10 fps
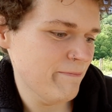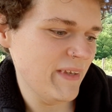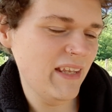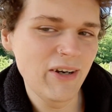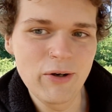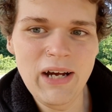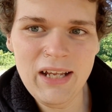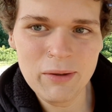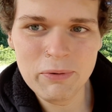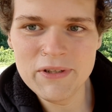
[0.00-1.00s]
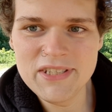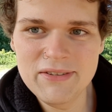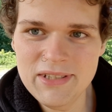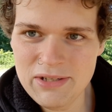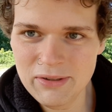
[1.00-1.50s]
Hollow points,
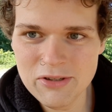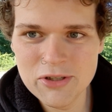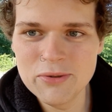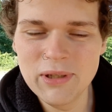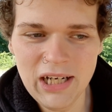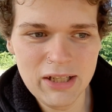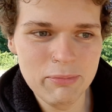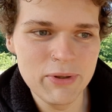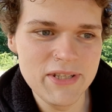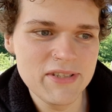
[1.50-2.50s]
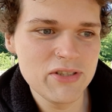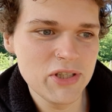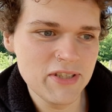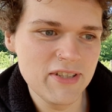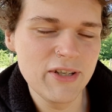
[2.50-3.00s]
you don't shoot hollow points
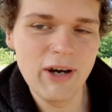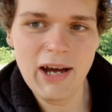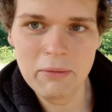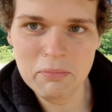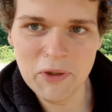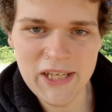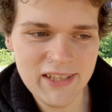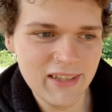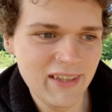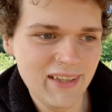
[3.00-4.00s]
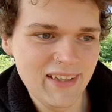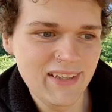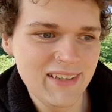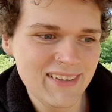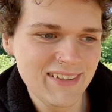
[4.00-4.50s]
just to go out and plink.
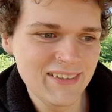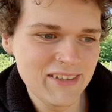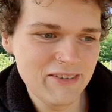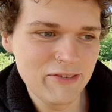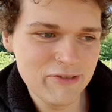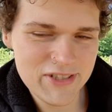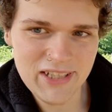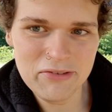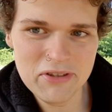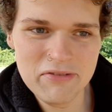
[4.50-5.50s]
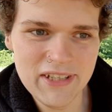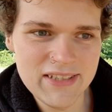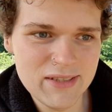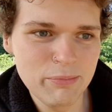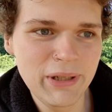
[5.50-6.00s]
They're for
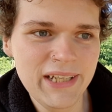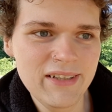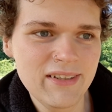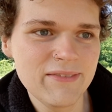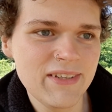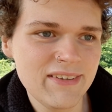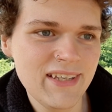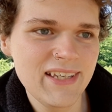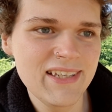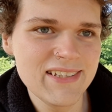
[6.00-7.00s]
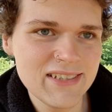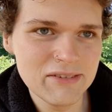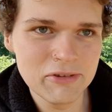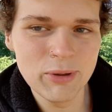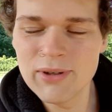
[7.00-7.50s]
self-defense, but the thing is,
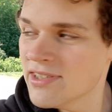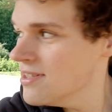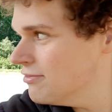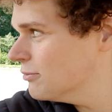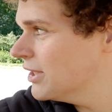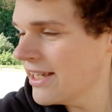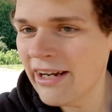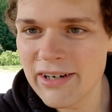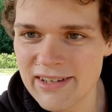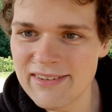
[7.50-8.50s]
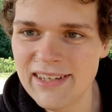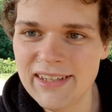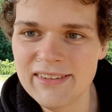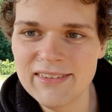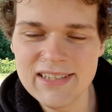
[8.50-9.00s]
of course, if I'm going to carry the
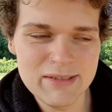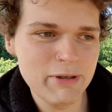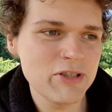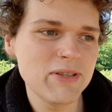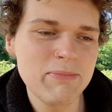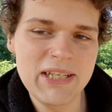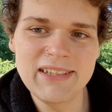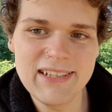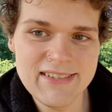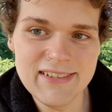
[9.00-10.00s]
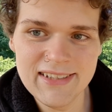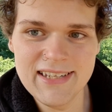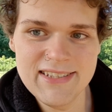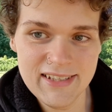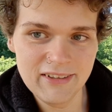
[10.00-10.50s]
thing, especially being that it's a
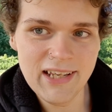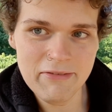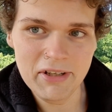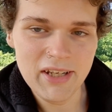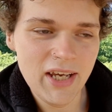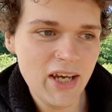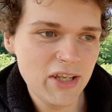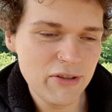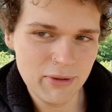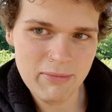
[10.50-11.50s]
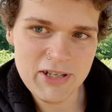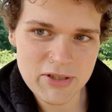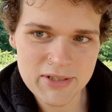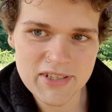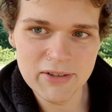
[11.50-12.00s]
1911, you want to make sure
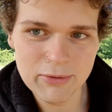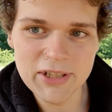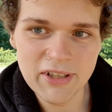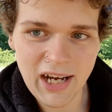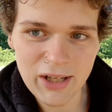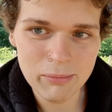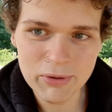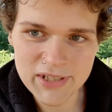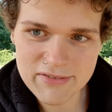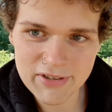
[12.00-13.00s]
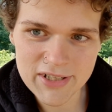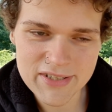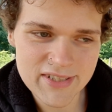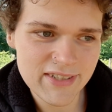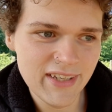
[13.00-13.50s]
it's going to run your hollow points first.